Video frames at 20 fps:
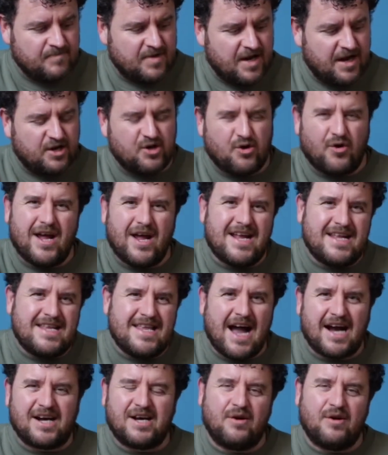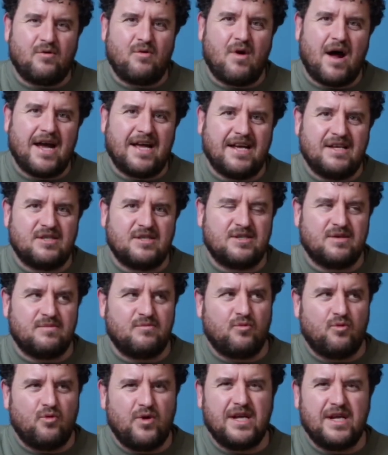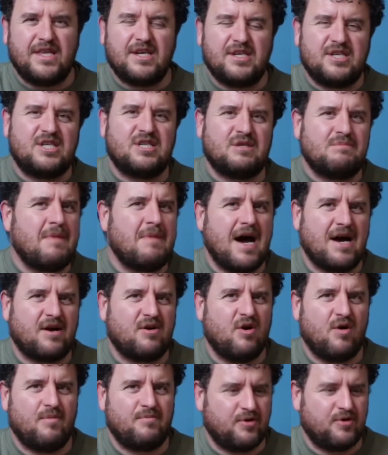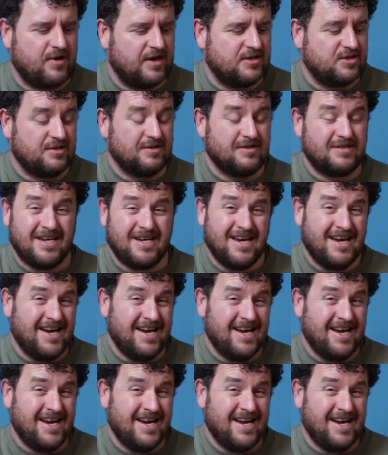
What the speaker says: great knack at writing some really smart chord progressions.